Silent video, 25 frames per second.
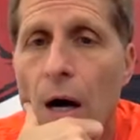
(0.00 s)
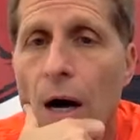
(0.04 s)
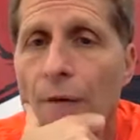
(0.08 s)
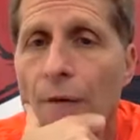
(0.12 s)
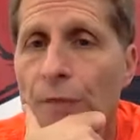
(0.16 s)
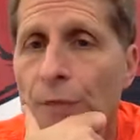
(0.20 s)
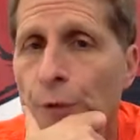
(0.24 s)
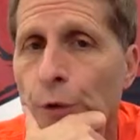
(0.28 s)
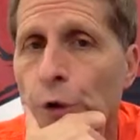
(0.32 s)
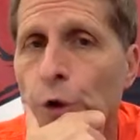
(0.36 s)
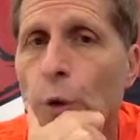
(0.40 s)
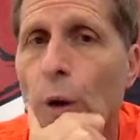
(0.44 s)

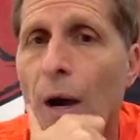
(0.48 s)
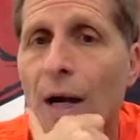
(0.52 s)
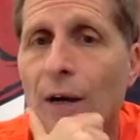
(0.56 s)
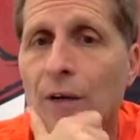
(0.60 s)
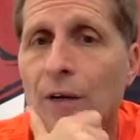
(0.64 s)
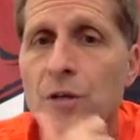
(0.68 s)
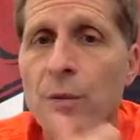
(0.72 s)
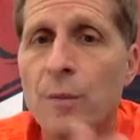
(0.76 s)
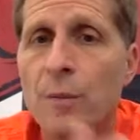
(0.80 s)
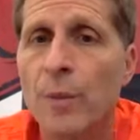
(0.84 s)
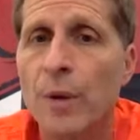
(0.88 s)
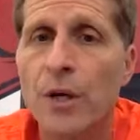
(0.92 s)
through
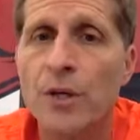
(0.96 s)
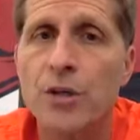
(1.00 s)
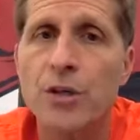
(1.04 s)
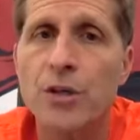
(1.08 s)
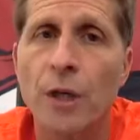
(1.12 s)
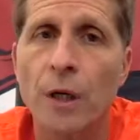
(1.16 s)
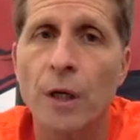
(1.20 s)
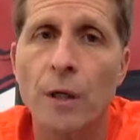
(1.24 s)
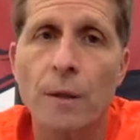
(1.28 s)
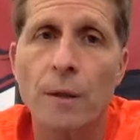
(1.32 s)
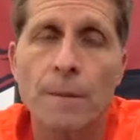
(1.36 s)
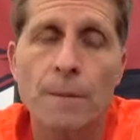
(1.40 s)

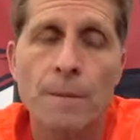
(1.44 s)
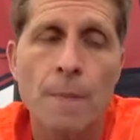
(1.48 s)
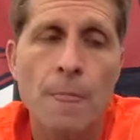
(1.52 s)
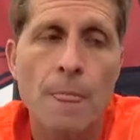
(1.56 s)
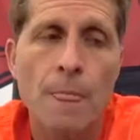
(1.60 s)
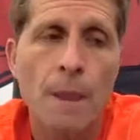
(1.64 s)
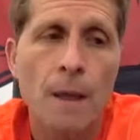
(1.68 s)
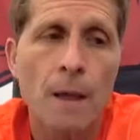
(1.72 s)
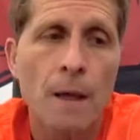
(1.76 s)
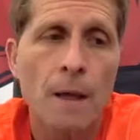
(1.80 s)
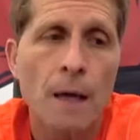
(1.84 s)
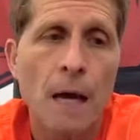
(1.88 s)
exhibition,
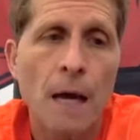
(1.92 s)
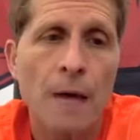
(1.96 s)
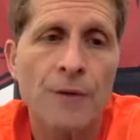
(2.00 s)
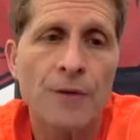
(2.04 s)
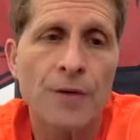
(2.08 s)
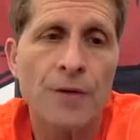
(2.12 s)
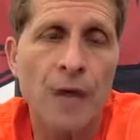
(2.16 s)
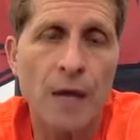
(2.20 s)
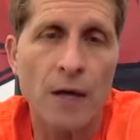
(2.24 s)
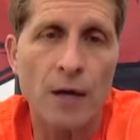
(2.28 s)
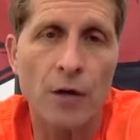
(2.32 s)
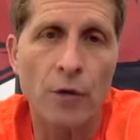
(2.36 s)
and
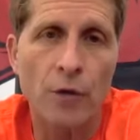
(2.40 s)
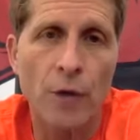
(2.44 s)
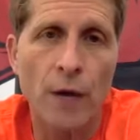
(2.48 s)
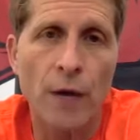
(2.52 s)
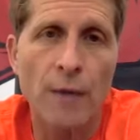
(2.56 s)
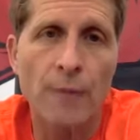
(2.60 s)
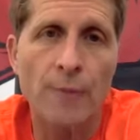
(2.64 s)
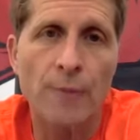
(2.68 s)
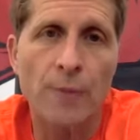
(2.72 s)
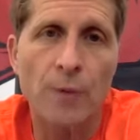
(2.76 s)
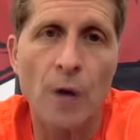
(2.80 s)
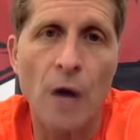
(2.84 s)
take
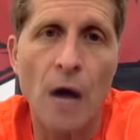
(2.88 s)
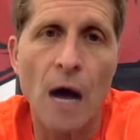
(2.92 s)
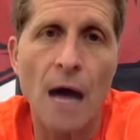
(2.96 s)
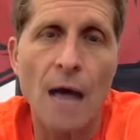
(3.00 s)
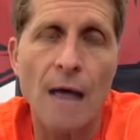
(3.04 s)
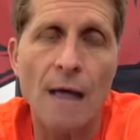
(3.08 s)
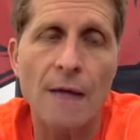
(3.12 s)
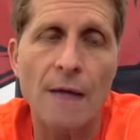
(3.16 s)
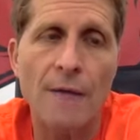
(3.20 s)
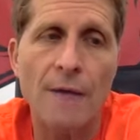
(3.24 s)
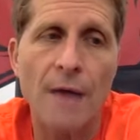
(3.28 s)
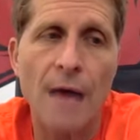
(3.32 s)
great
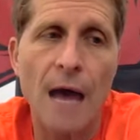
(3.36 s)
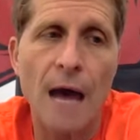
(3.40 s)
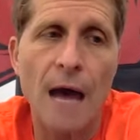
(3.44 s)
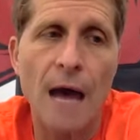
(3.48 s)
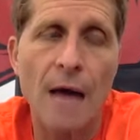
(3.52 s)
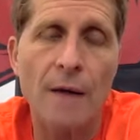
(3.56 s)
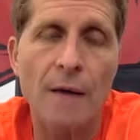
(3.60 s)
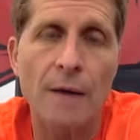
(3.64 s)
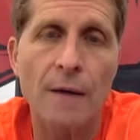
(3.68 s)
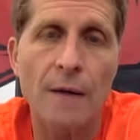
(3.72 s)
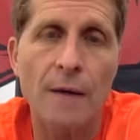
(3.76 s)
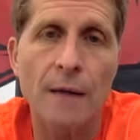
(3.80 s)
pride in
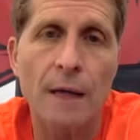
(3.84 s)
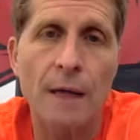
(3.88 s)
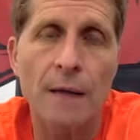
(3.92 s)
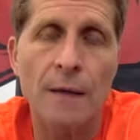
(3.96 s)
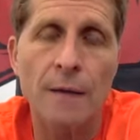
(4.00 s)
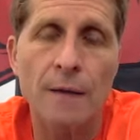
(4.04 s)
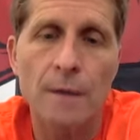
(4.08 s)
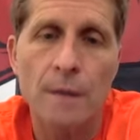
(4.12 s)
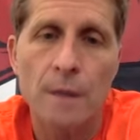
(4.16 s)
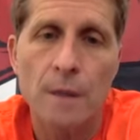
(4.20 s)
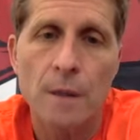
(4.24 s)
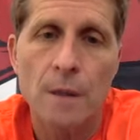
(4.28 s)
that. And
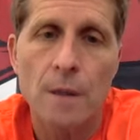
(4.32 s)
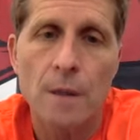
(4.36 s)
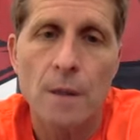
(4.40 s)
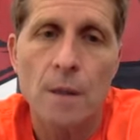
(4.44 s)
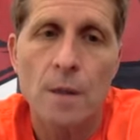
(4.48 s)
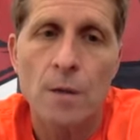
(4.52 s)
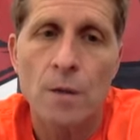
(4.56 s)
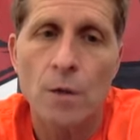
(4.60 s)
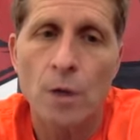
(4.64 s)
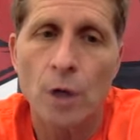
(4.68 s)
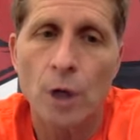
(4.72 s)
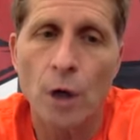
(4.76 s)
then,
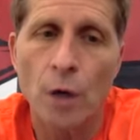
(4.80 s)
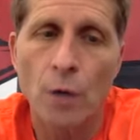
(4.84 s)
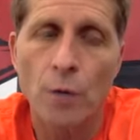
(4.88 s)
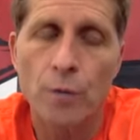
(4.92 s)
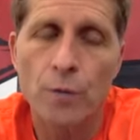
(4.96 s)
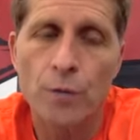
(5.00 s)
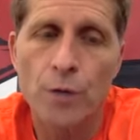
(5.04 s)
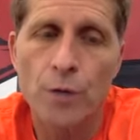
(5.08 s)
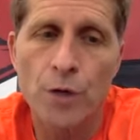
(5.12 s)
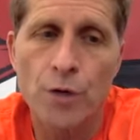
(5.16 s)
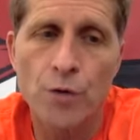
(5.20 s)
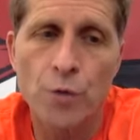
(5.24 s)
you know,
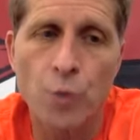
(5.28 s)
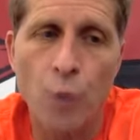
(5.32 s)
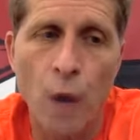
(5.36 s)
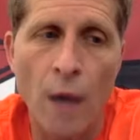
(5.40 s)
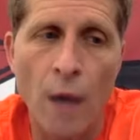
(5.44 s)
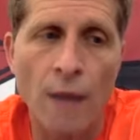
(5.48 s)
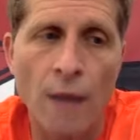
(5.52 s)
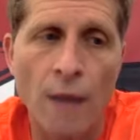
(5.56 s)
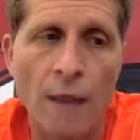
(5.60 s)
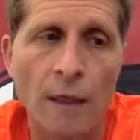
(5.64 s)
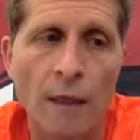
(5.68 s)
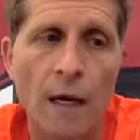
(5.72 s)
just
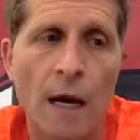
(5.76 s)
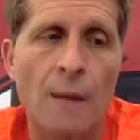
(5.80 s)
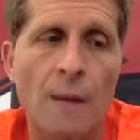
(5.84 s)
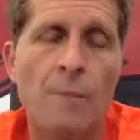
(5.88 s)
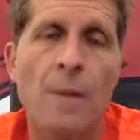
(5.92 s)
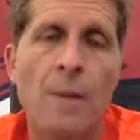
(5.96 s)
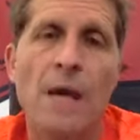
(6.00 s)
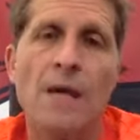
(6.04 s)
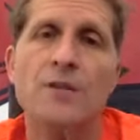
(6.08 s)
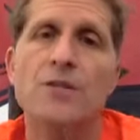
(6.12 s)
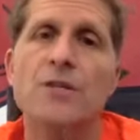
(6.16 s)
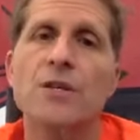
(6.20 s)
waiting on
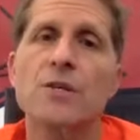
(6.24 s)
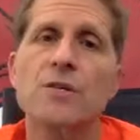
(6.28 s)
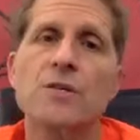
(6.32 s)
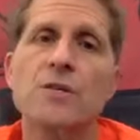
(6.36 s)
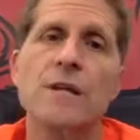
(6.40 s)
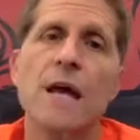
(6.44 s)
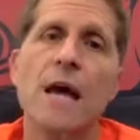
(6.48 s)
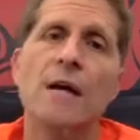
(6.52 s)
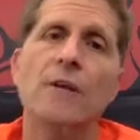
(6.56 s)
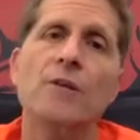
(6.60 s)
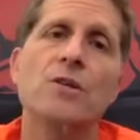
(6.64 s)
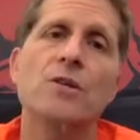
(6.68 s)
Mason's
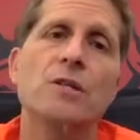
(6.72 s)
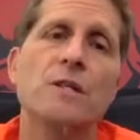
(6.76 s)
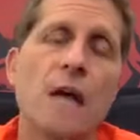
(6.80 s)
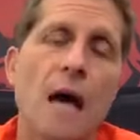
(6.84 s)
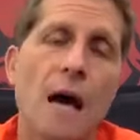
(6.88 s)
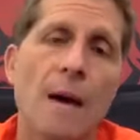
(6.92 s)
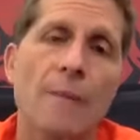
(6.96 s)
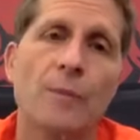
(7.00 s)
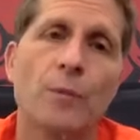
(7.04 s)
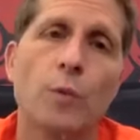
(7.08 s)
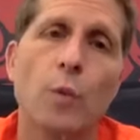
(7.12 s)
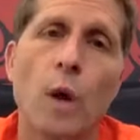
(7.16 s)
next
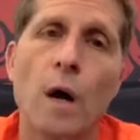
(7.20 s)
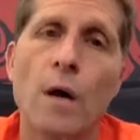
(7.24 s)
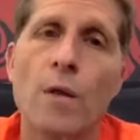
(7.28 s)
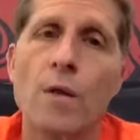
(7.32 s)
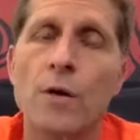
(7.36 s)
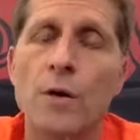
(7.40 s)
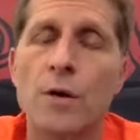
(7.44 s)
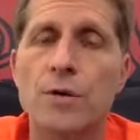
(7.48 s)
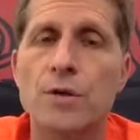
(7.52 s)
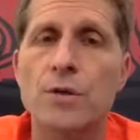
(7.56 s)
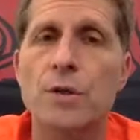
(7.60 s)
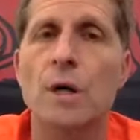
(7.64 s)
step,
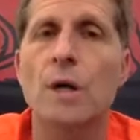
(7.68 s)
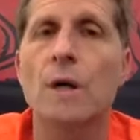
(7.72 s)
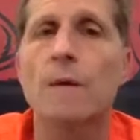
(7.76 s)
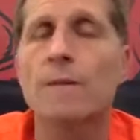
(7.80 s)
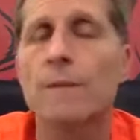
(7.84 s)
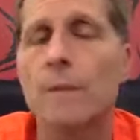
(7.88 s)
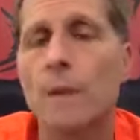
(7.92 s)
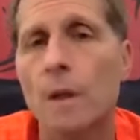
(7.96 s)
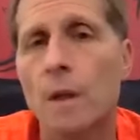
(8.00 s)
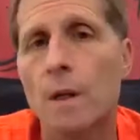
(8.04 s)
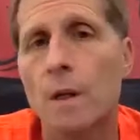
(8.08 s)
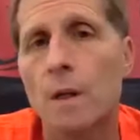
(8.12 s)
whether it's a
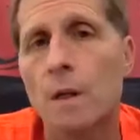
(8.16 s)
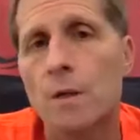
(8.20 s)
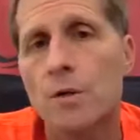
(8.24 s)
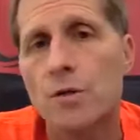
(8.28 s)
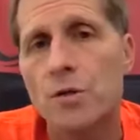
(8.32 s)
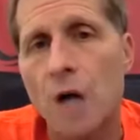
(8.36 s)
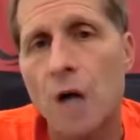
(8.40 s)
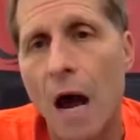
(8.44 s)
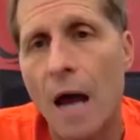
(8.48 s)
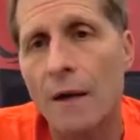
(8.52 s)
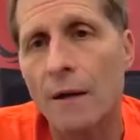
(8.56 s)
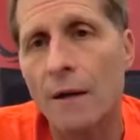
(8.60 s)

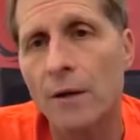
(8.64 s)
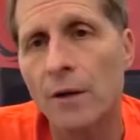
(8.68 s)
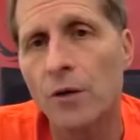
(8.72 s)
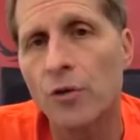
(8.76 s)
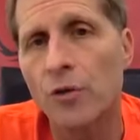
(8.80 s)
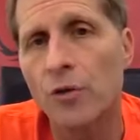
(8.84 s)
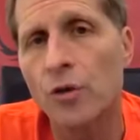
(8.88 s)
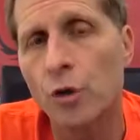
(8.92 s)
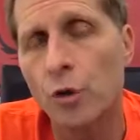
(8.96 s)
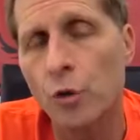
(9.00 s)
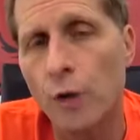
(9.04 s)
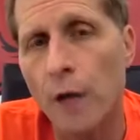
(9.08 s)
signing a
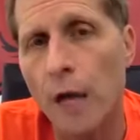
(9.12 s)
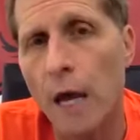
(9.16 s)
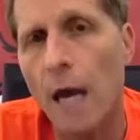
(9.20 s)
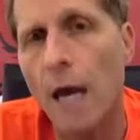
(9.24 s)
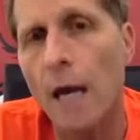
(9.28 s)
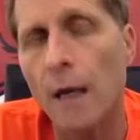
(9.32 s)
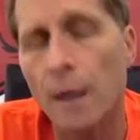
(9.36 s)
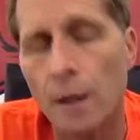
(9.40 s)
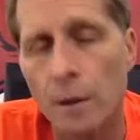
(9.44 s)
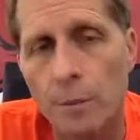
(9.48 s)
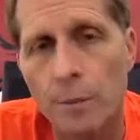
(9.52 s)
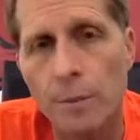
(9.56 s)

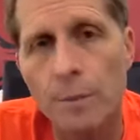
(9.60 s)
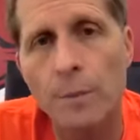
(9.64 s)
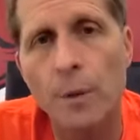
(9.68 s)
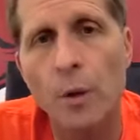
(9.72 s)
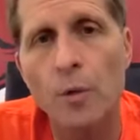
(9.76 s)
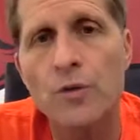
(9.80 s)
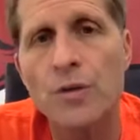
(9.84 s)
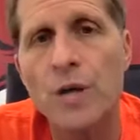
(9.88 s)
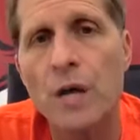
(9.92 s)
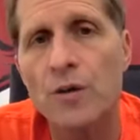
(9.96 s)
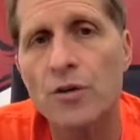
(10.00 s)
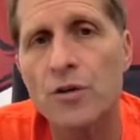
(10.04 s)
2-day or
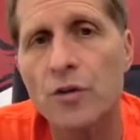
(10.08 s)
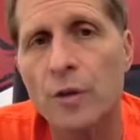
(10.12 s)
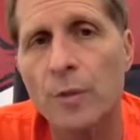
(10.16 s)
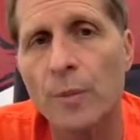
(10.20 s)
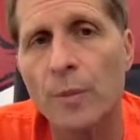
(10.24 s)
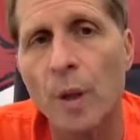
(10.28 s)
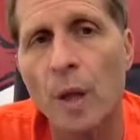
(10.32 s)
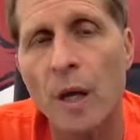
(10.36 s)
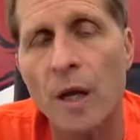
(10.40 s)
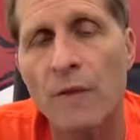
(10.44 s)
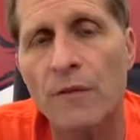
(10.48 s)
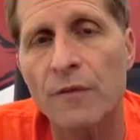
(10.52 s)
potentially
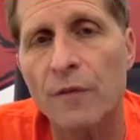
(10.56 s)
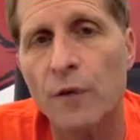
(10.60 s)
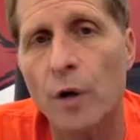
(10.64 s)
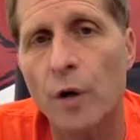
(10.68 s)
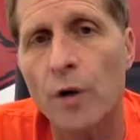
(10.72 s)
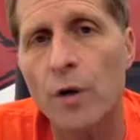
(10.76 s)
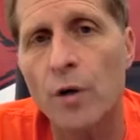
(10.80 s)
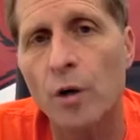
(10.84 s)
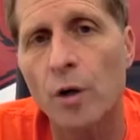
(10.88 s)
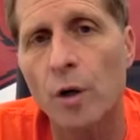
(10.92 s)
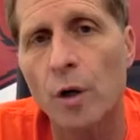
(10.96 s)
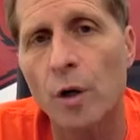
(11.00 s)
playing for
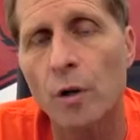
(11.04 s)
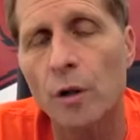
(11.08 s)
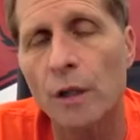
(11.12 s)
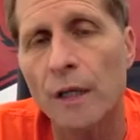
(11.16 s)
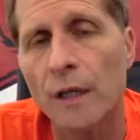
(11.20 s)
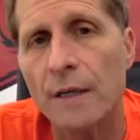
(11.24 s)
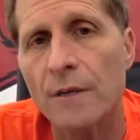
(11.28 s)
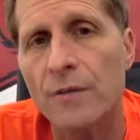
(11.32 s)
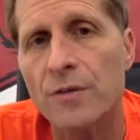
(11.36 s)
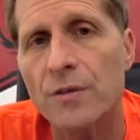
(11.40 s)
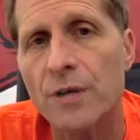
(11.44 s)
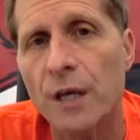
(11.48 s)
a
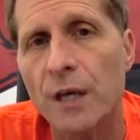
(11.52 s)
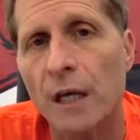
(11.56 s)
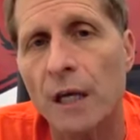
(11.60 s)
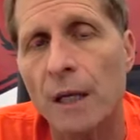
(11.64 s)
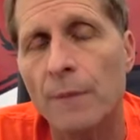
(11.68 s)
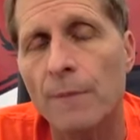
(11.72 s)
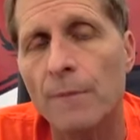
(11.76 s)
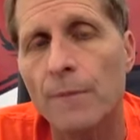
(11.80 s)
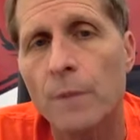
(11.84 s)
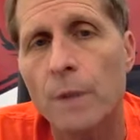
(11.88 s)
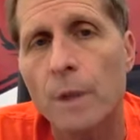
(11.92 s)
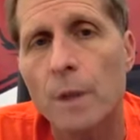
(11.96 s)
EuroLeague
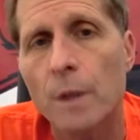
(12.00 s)
team.